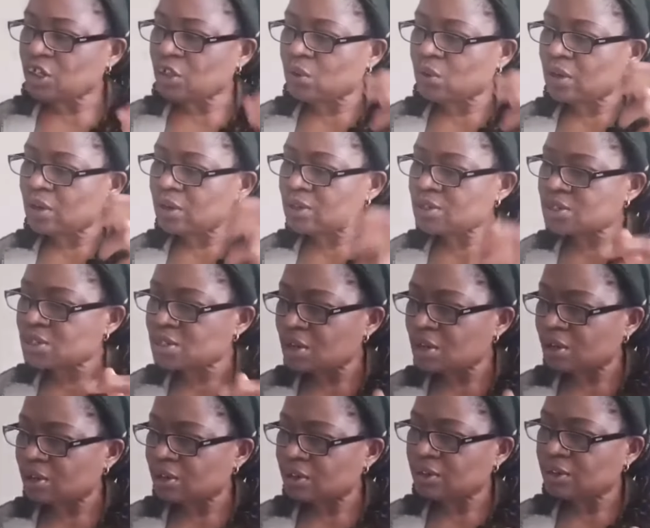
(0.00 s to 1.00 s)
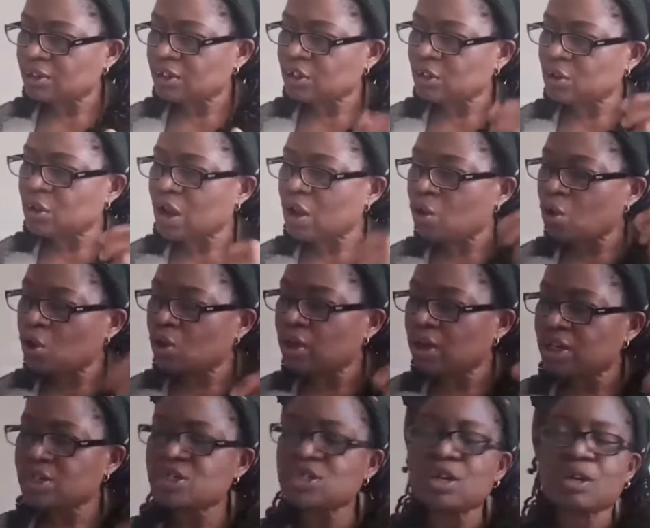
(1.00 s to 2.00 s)
your son, your
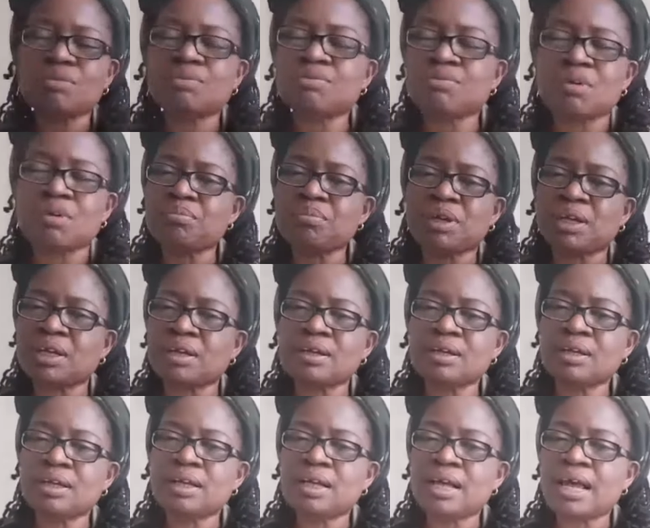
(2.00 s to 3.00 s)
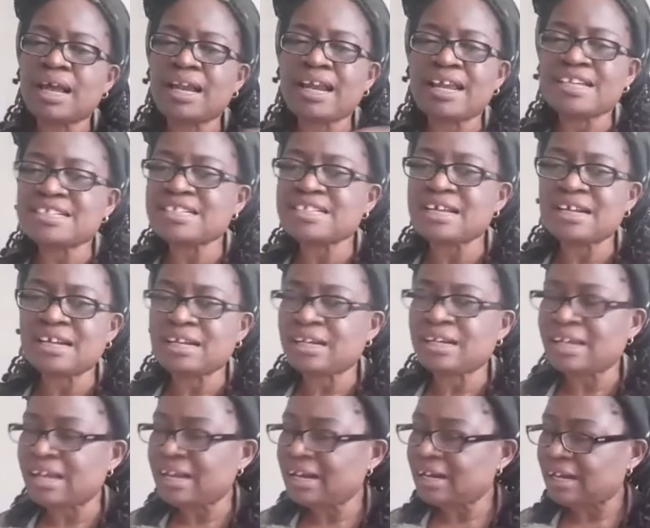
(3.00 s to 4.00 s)
only son from me. And I said
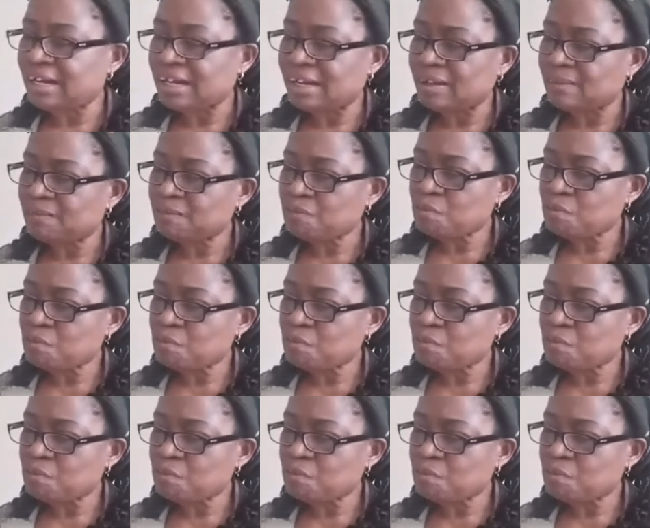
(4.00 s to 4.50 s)
it earlier.